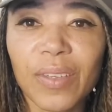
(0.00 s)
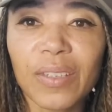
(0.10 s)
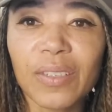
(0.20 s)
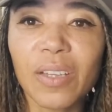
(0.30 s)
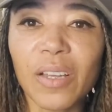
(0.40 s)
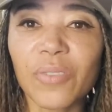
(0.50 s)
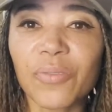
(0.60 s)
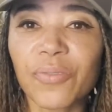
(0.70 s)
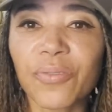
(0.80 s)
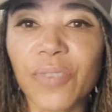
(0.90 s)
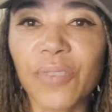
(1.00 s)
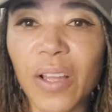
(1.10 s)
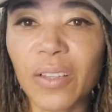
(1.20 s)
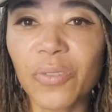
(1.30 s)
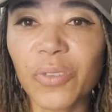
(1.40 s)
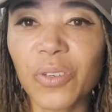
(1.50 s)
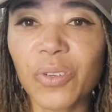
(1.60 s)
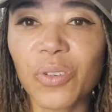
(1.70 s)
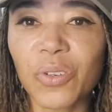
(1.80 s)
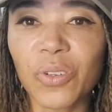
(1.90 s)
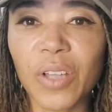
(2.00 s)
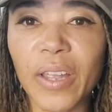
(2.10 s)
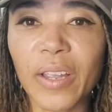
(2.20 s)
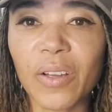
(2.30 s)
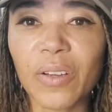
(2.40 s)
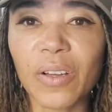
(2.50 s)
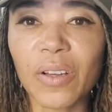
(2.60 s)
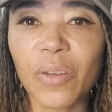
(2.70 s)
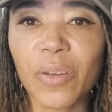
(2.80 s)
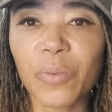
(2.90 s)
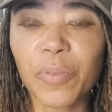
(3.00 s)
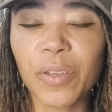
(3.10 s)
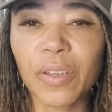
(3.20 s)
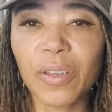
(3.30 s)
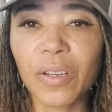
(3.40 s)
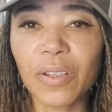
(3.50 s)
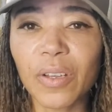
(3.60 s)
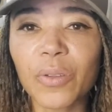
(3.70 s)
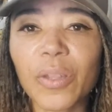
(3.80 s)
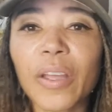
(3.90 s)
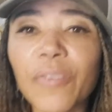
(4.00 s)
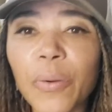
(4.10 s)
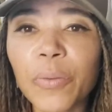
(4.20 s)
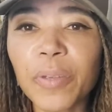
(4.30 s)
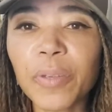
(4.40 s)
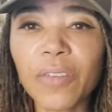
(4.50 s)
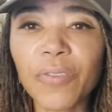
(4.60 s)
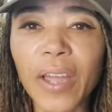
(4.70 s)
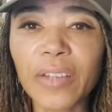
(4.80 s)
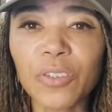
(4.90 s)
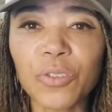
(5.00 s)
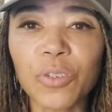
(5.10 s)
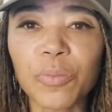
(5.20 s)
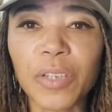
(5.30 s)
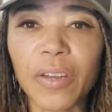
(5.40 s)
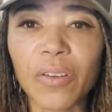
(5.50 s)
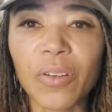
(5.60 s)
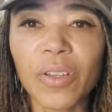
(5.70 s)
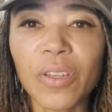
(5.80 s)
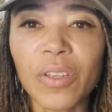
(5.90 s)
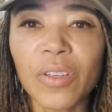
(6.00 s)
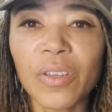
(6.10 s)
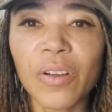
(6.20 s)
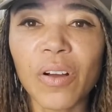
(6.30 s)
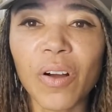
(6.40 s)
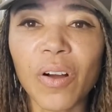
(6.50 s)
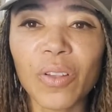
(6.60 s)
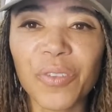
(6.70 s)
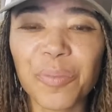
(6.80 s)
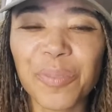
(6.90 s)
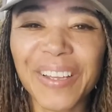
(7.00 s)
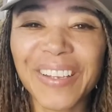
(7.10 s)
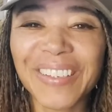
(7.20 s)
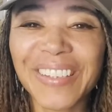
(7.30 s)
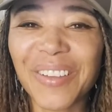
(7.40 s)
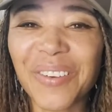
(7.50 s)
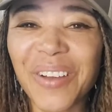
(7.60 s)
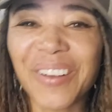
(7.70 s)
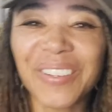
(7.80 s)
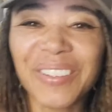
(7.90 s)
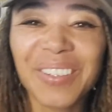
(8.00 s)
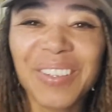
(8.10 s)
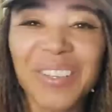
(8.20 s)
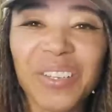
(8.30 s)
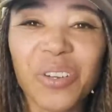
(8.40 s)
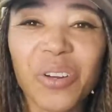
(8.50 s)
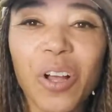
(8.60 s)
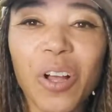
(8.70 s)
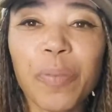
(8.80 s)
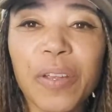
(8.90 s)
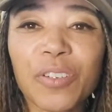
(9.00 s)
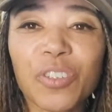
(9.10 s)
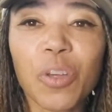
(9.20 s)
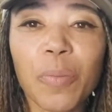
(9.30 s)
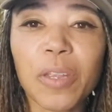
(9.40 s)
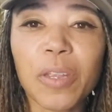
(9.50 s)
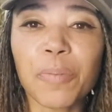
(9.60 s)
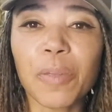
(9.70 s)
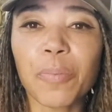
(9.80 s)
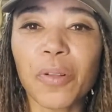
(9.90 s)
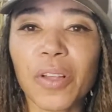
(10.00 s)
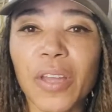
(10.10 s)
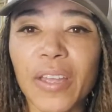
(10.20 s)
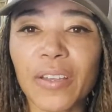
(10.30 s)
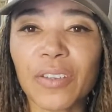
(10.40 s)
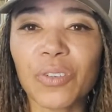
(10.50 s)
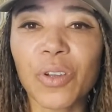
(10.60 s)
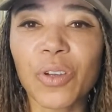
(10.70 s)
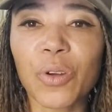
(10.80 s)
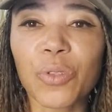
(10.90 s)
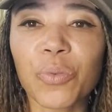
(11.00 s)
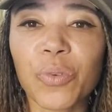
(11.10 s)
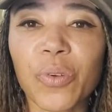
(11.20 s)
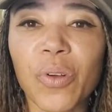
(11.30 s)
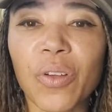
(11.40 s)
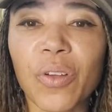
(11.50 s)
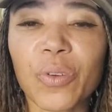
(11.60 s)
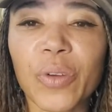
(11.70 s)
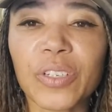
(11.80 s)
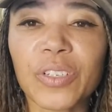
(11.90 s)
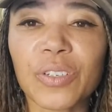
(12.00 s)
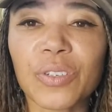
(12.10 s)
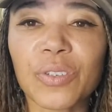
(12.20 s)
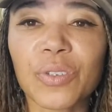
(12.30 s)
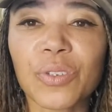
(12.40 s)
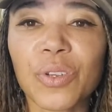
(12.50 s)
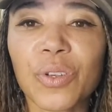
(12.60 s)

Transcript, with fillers: Steph, I love you. You're like I would be, like if I would be if I had YouTube channel all over the place, L O L. You're helping so many people and you go through all the questions.